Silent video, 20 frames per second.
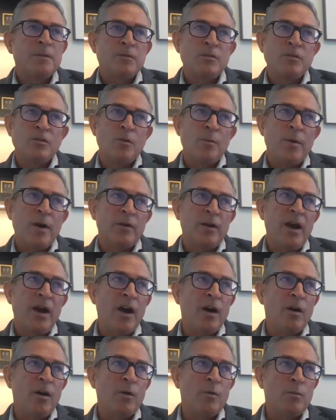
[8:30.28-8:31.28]
No matter
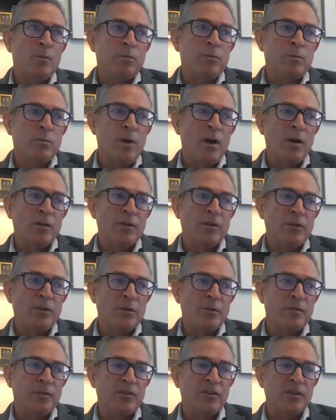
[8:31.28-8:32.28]
how well you're
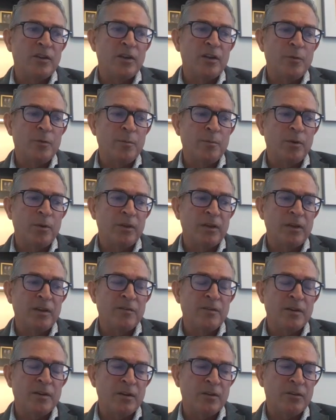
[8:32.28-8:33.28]
functioning, we
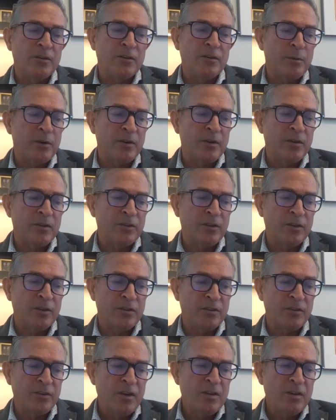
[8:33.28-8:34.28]
believe, in our
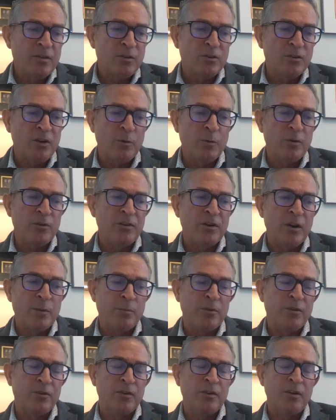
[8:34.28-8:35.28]
experiences, there's always an
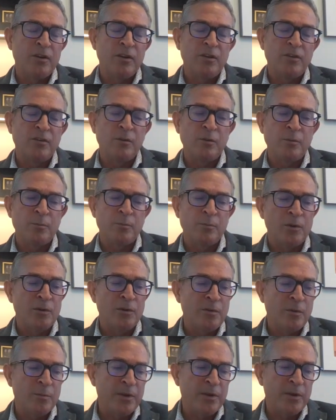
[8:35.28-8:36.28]
opportunity to
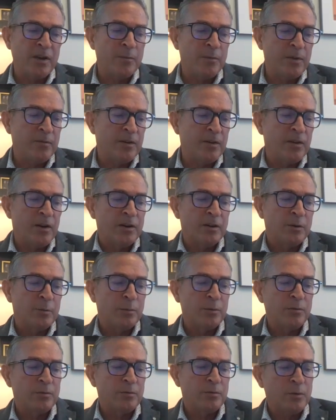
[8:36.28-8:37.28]
improve and become even higher
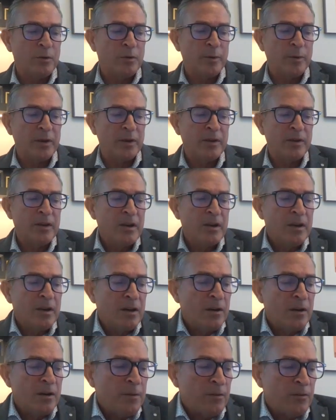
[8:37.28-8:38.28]
performing.
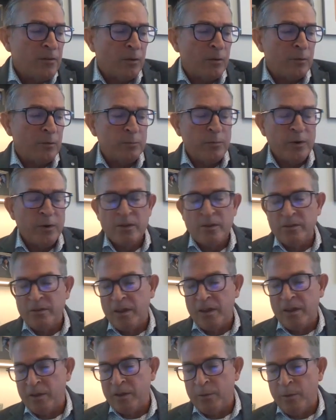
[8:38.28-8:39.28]
So whether you
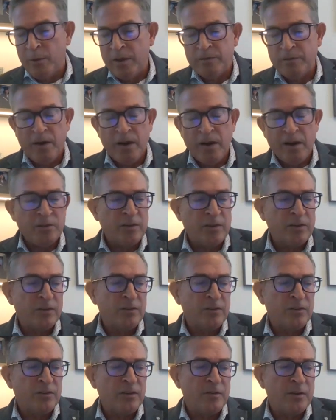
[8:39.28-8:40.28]
take away 5, 6,
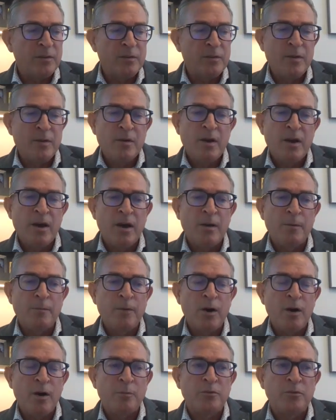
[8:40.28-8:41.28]
7
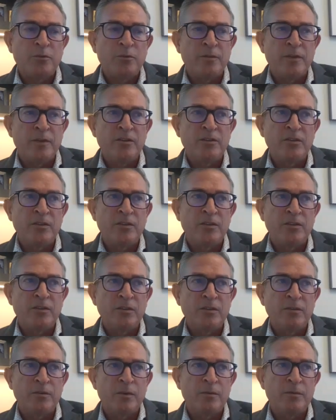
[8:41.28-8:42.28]
observations
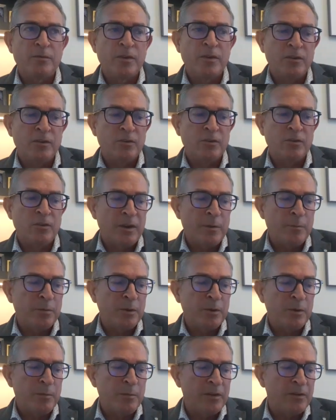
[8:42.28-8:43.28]
of things you can
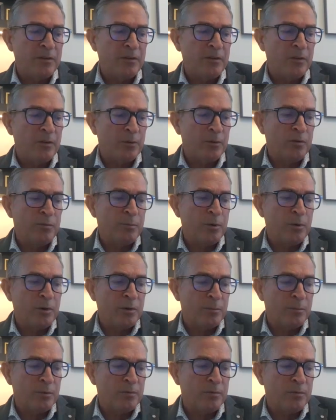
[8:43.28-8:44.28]
implement to improve
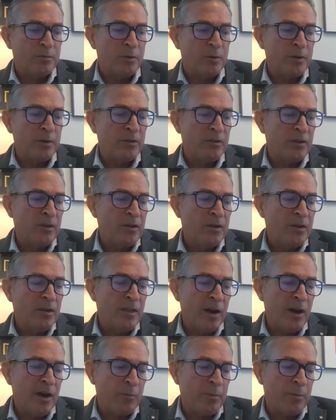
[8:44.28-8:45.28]
board performance,
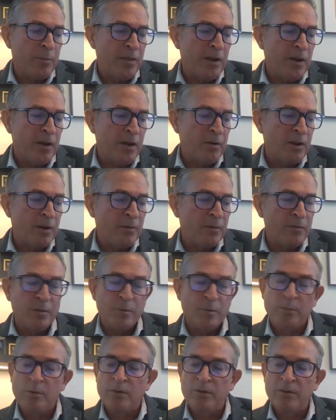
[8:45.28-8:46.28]
that would be the outcome of a
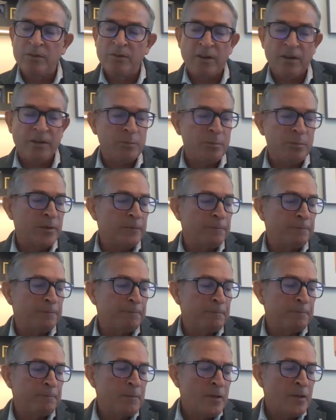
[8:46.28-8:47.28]
board assessment.
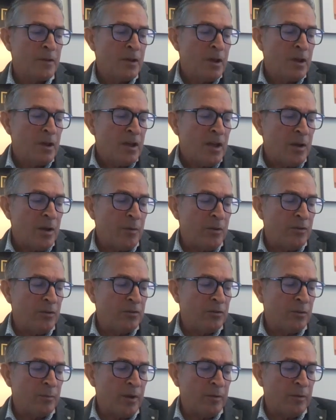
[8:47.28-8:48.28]
And we do
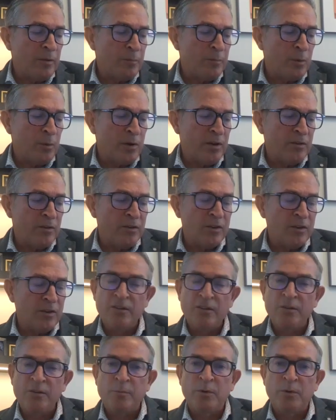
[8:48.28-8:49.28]
some board
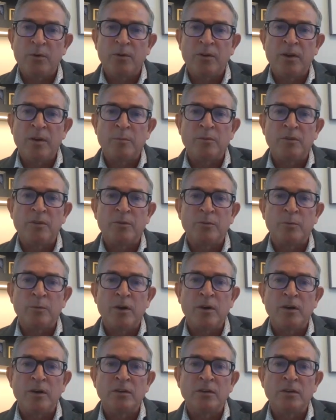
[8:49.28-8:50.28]
education programs as
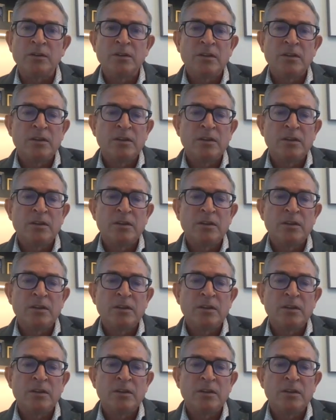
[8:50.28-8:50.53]
well.